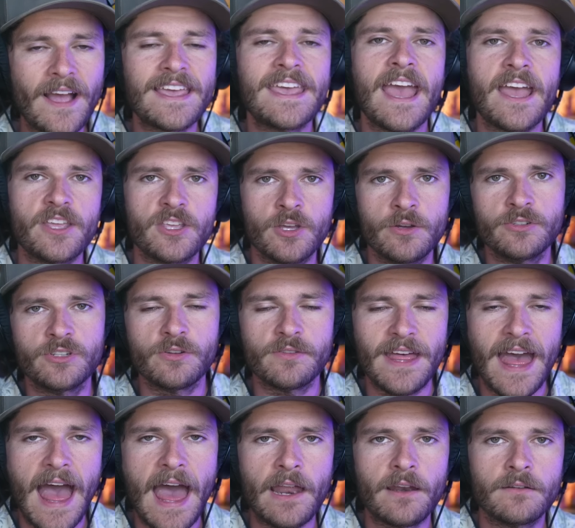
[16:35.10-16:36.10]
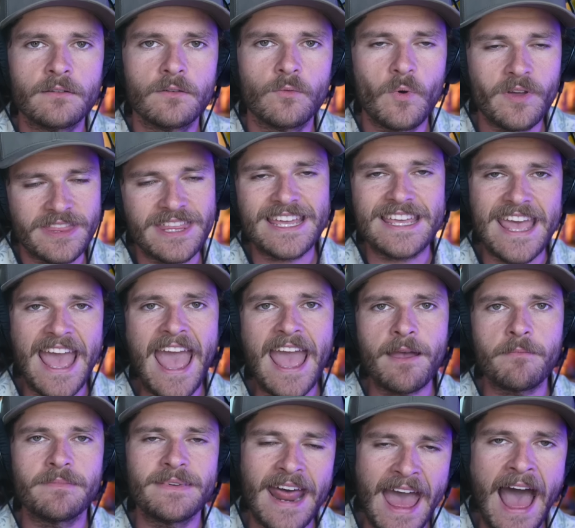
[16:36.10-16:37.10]
Why can't you do that? with the
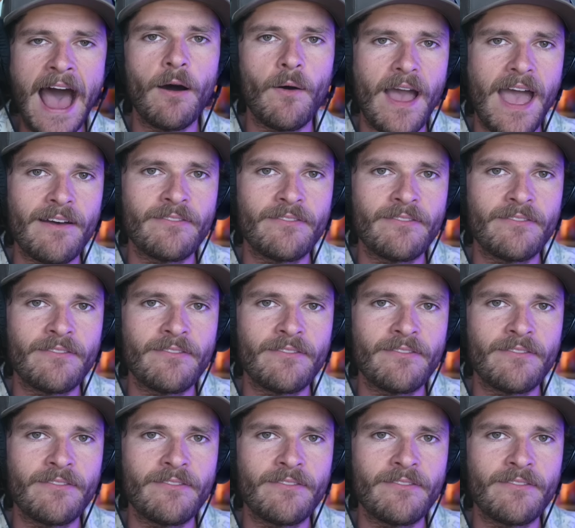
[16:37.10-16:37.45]
game now,